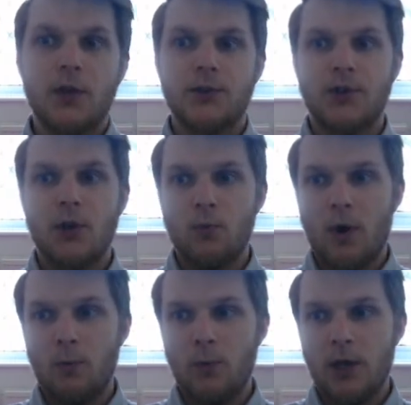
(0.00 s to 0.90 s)
So
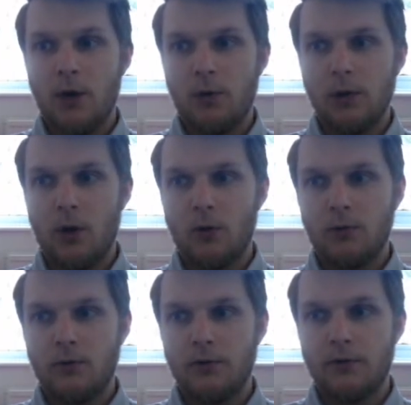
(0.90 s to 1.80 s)
when we go
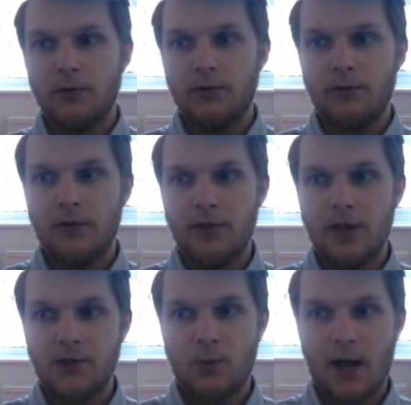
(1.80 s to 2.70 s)
along
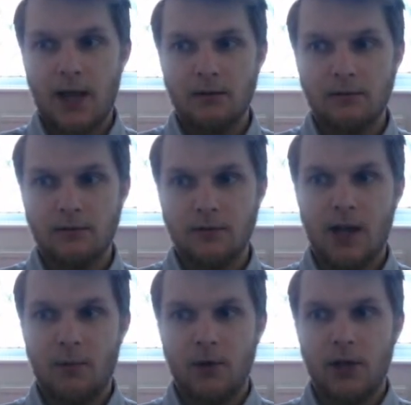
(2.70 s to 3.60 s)
this way,
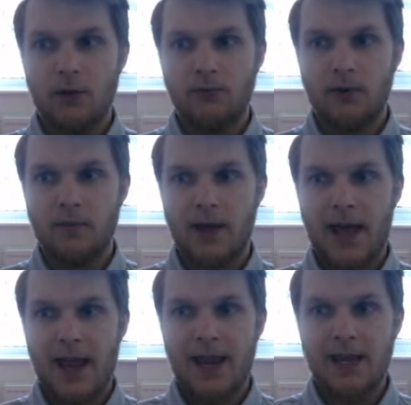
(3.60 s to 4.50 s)
and we go from
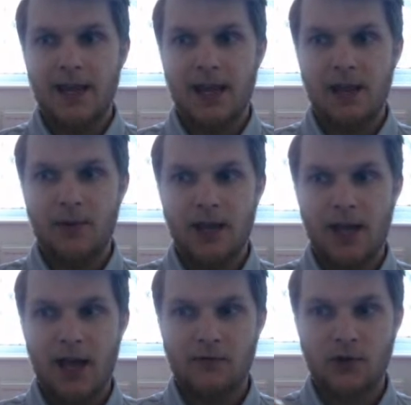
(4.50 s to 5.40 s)
A, E,
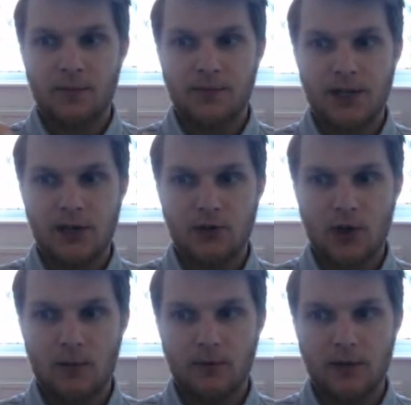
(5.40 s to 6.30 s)
B, F sharp, C
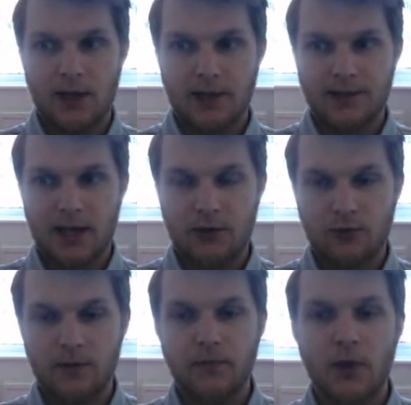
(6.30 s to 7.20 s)
sharp,
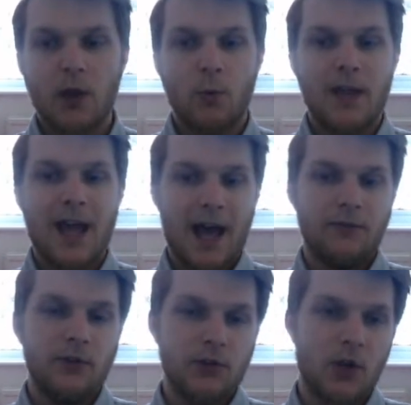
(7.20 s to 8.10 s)
etc., we
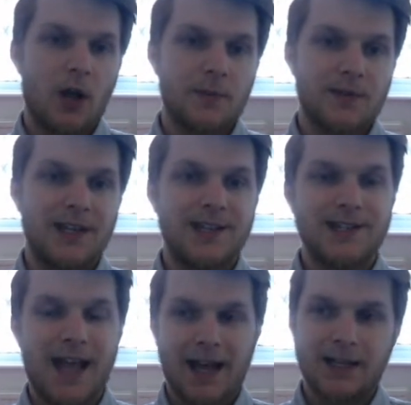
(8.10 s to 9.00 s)
add the sharps in
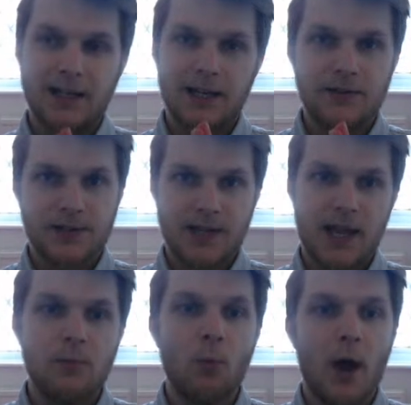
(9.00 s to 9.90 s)
exactly the
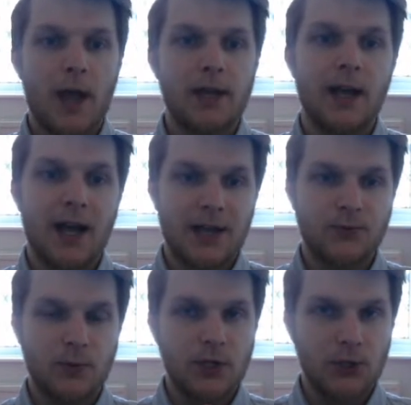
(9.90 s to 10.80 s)
same way
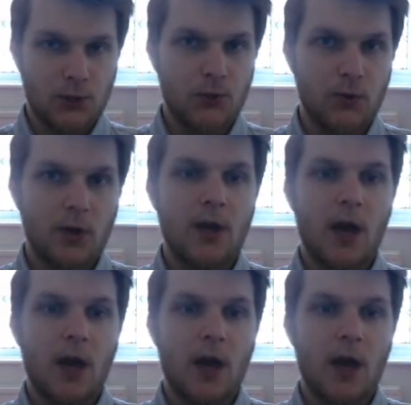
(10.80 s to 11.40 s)
as we do,